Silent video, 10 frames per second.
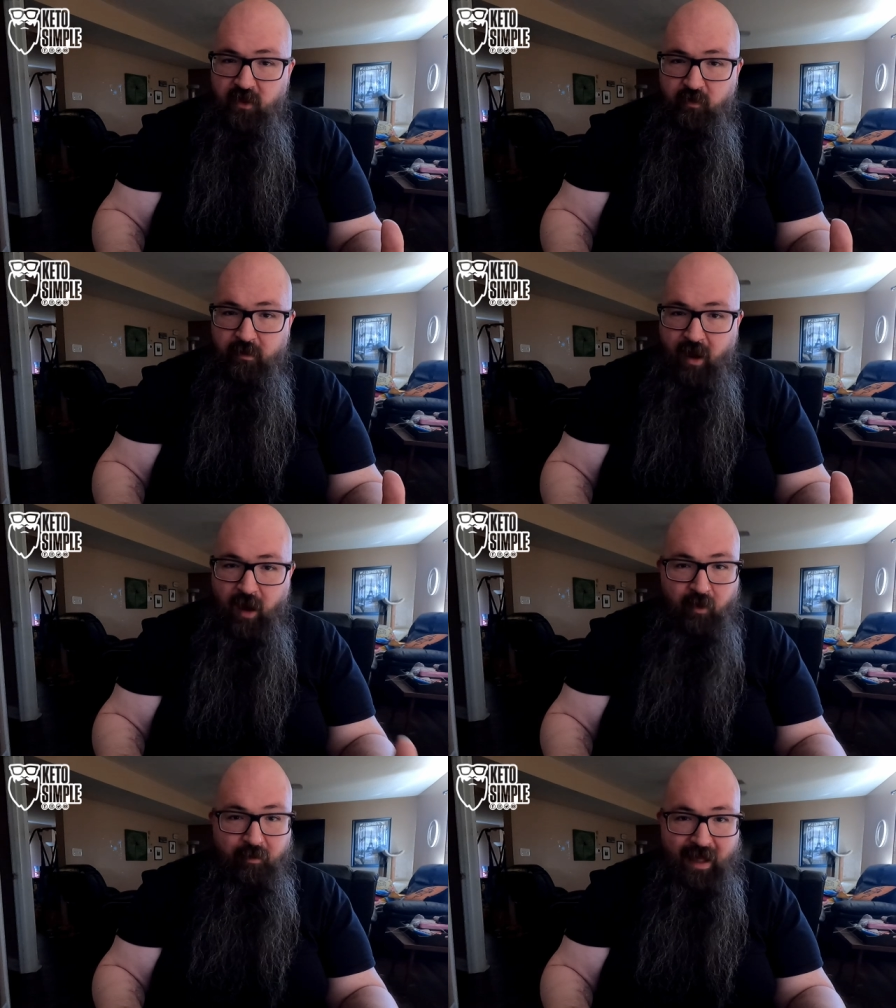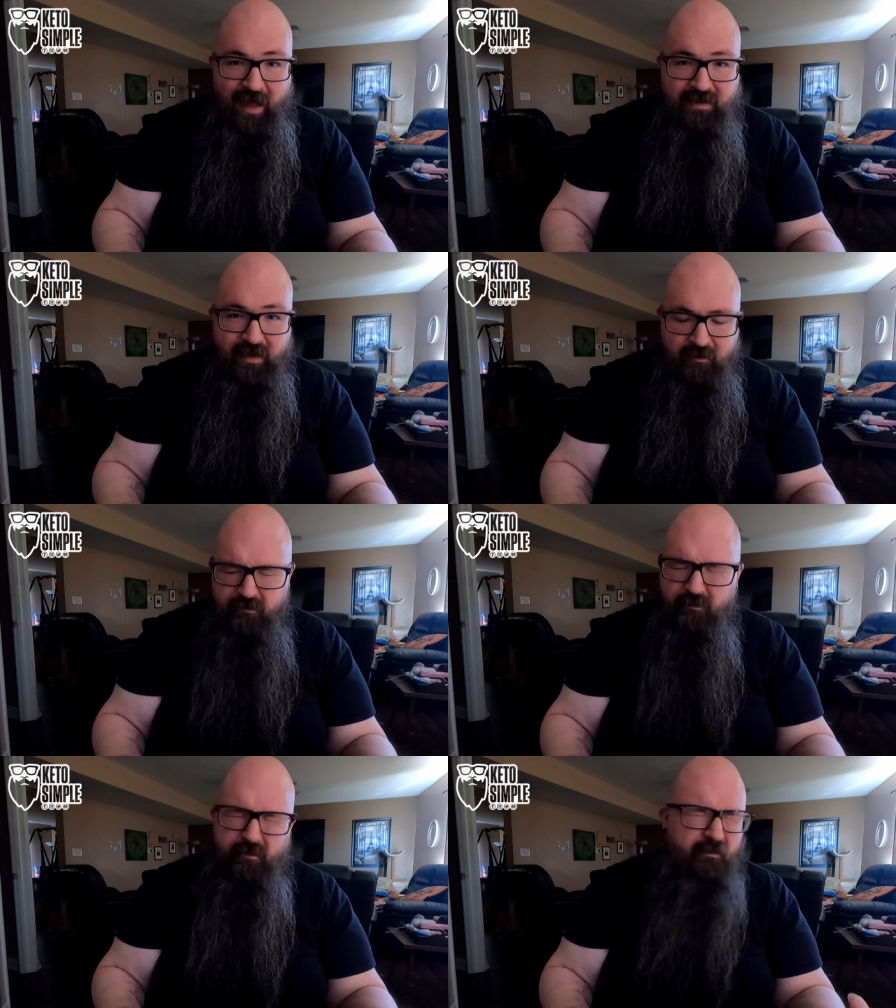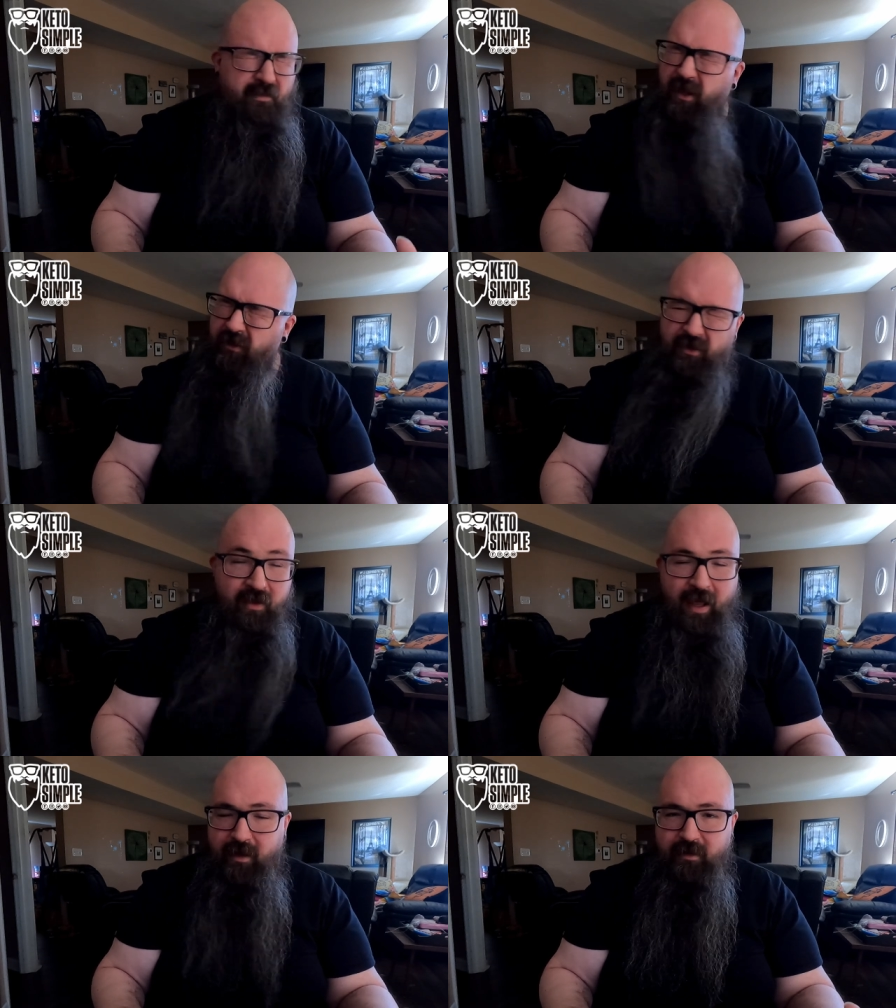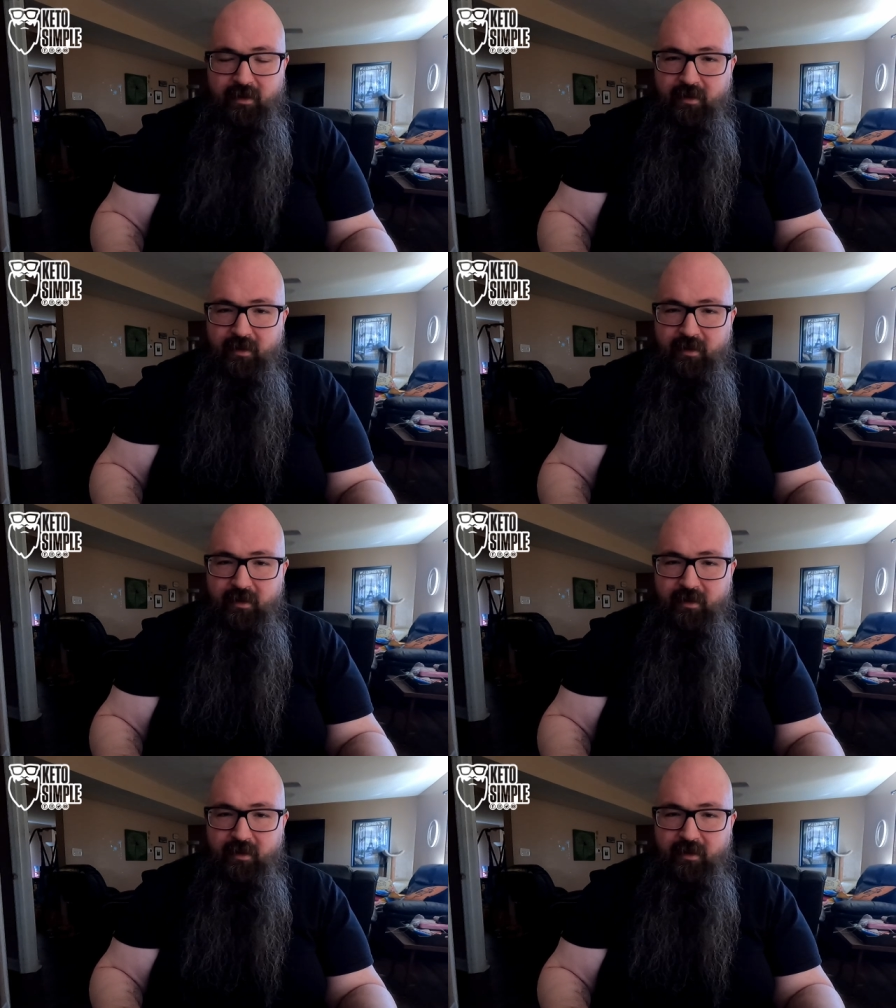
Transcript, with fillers: few that we bought were plastic. Don't do that.